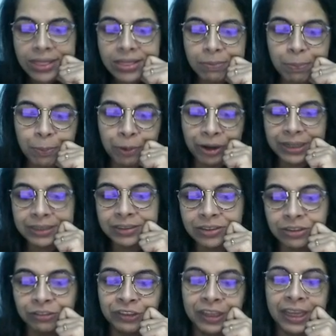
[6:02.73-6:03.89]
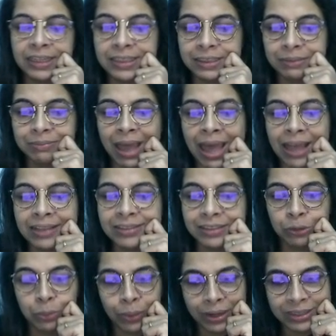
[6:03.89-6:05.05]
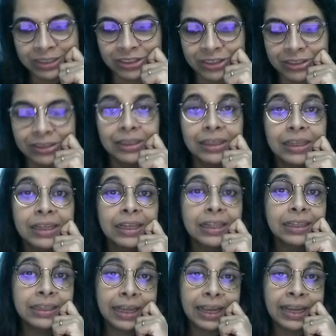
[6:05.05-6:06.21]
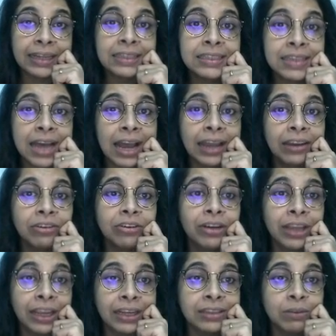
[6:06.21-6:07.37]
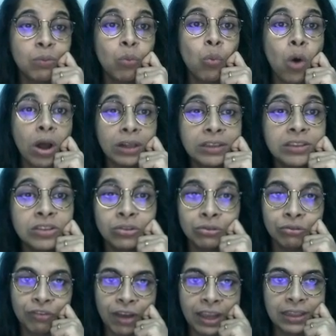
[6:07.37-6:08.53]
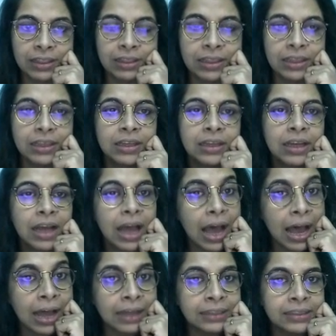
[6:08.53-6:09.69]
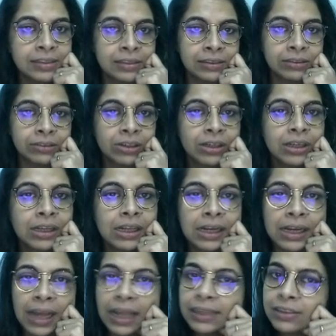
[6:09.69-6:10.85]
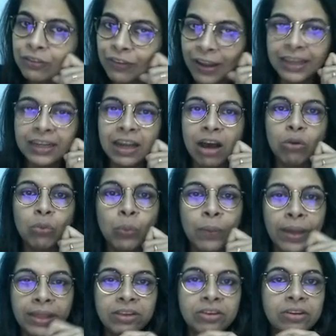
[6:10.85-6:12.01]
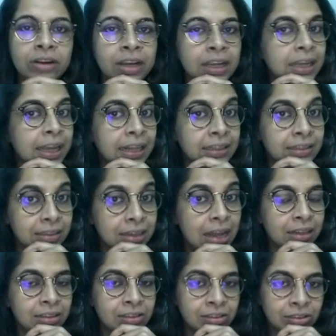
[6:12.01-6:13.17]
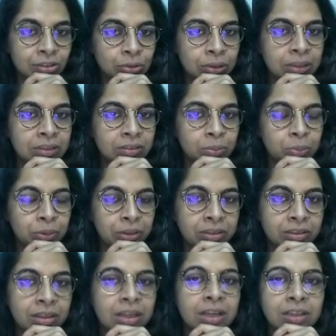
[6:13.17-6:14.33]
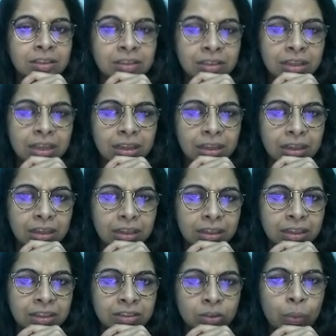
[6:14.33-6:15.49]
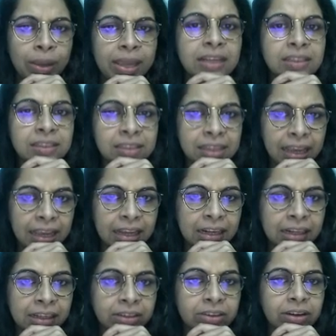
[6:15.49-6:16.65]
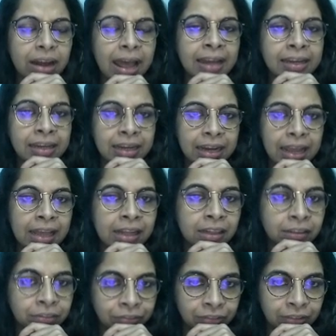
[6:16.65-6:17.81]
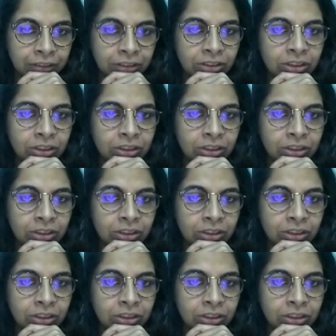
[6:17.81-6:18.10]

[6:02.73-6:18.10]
the prince of a kingdom has a question, the entire kingdom wants to find the answer. Let's find out whether he gets an answer. So he's the prince. See, there's a weighing scale here and an elephant